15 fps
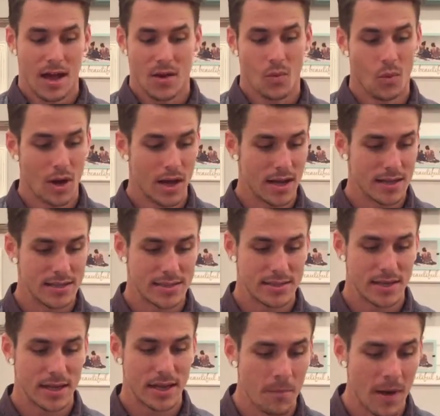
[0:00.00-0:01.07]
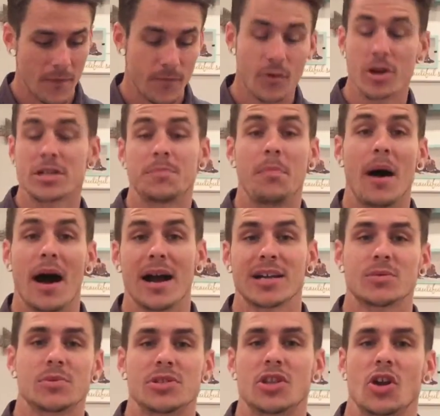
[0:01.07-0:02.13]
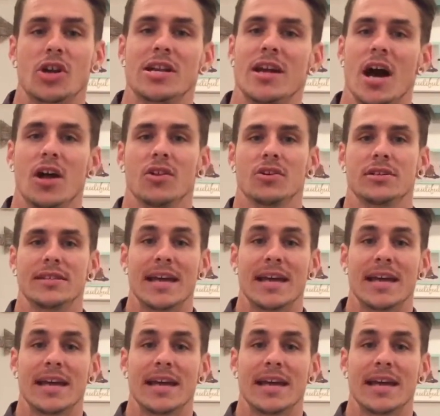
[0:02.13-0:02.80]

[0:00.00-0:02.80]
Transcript: was, my first box was $30.